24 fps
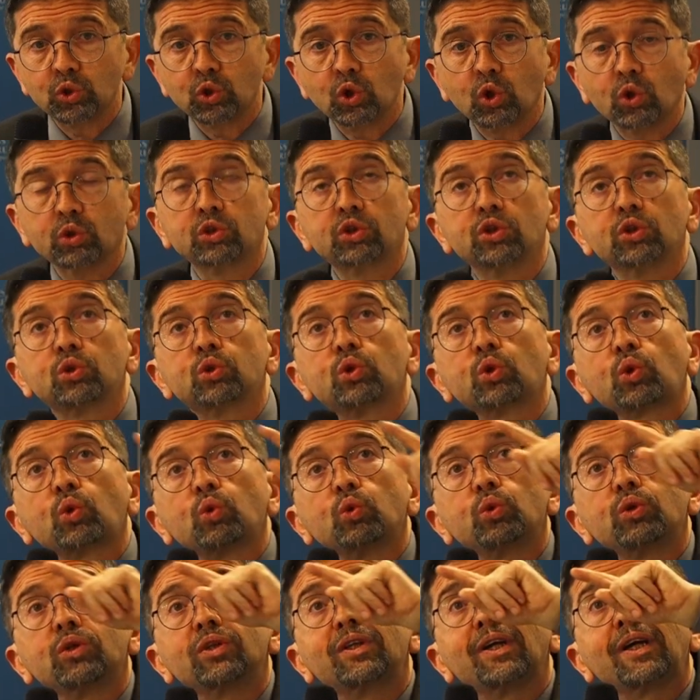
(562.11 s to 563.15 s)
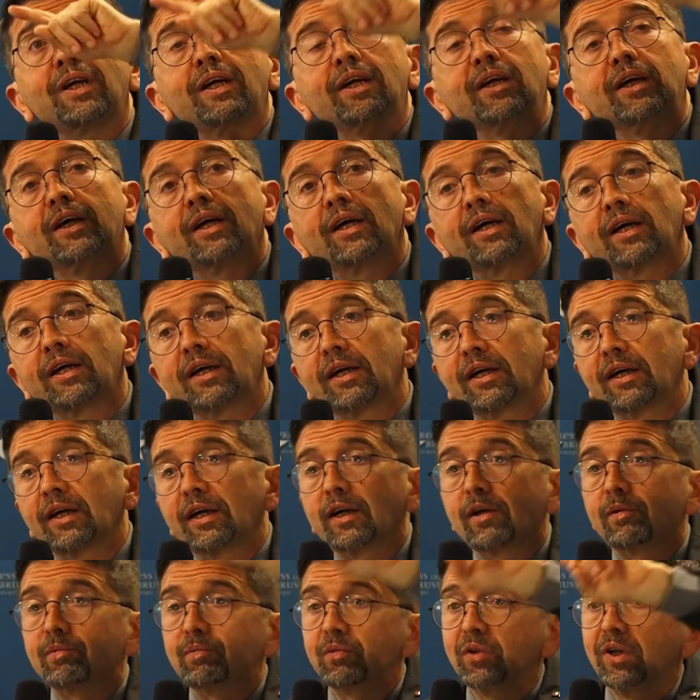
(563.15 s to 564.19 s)
not through the
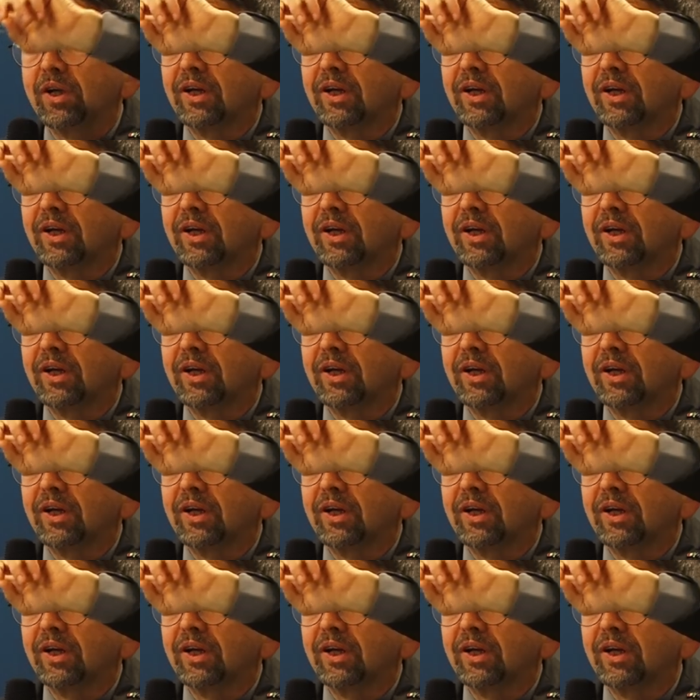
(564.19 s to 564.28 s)
uh,